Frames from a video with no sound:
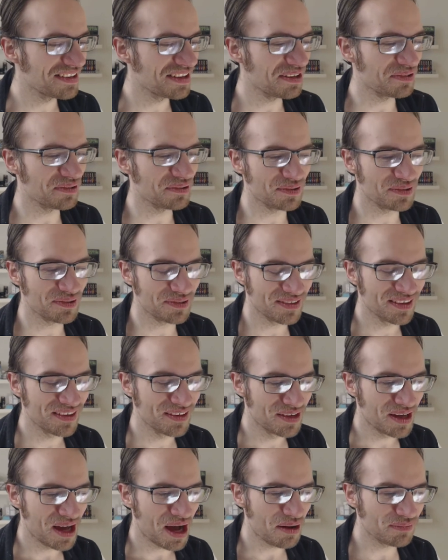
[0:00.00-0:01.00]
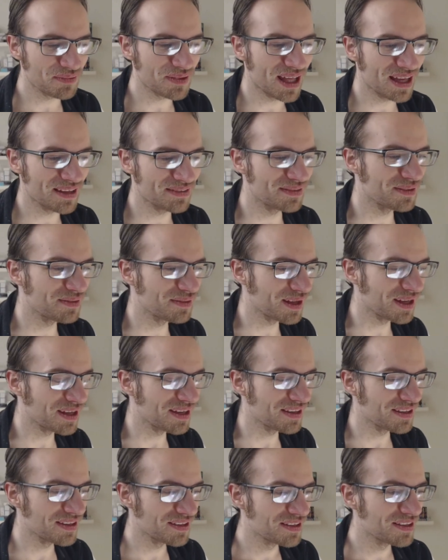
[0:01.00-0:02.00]
it was, I'm glad that
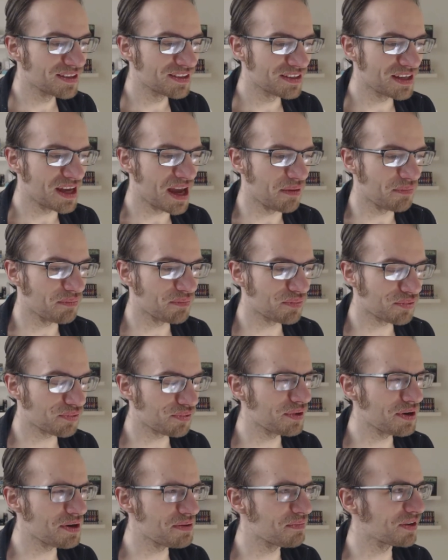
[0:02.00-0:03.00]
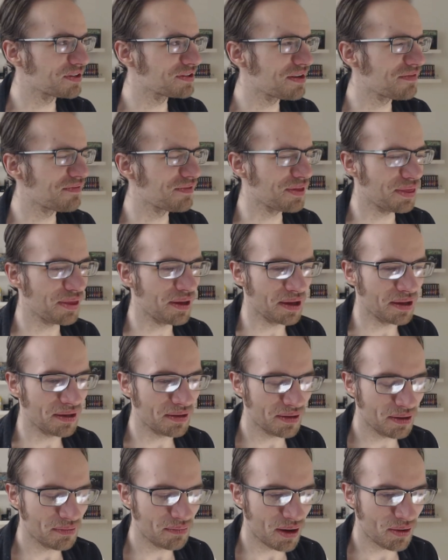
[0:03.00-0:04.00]
they kept pretty much
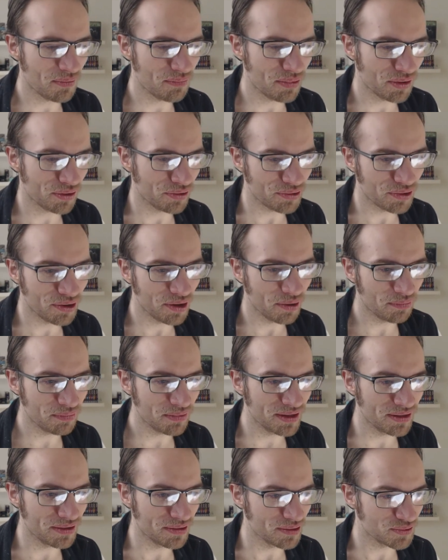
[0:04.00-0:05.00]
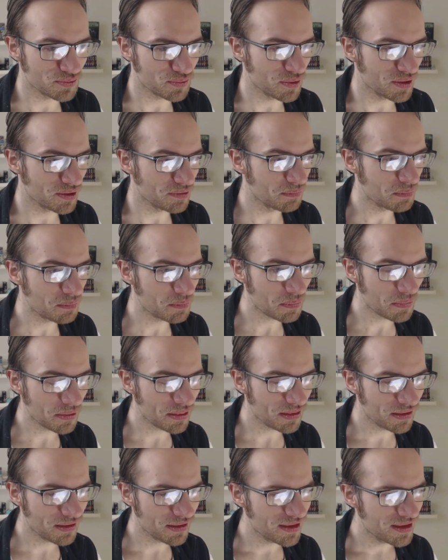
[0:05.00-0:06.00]
everything about Buttercup in this one.
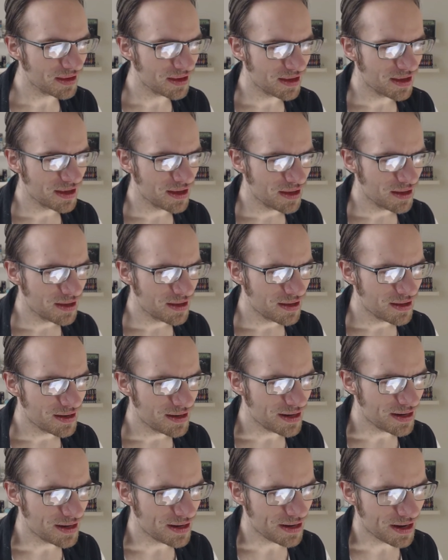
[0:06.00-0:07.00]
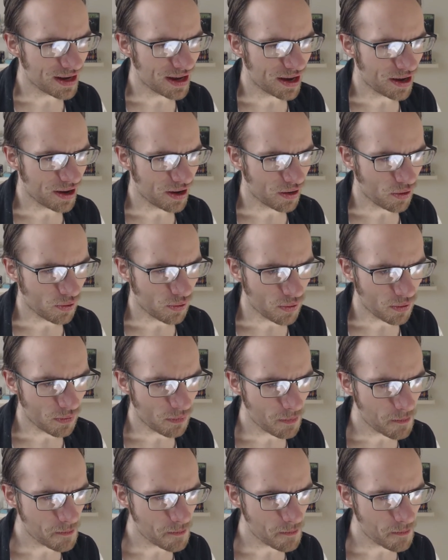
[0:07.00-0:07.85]
Now...